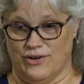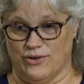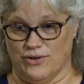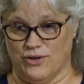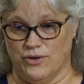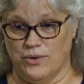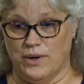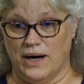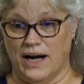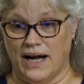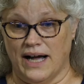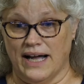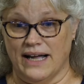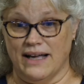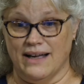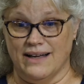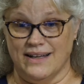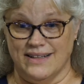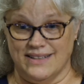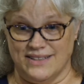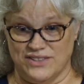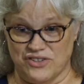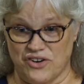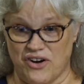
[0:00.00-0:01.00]

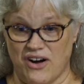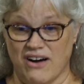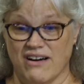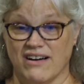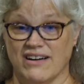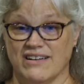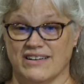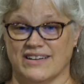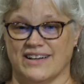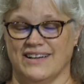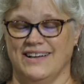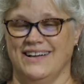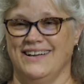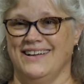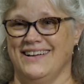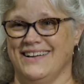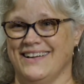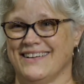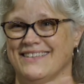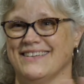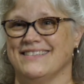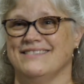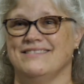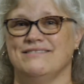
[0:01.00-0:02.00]
quiet, dark,
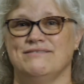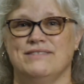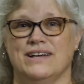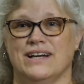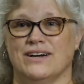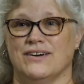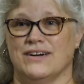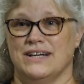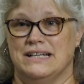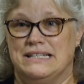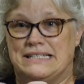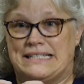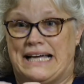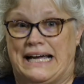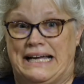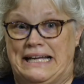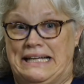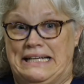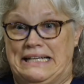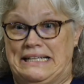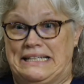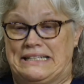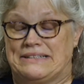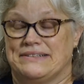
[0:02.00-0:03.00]
very
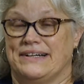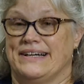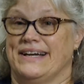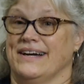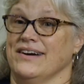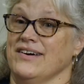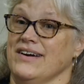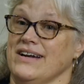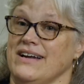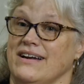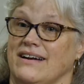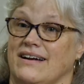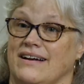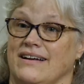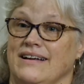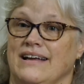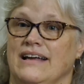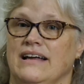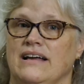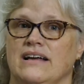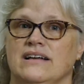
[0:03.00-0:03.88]
tight little area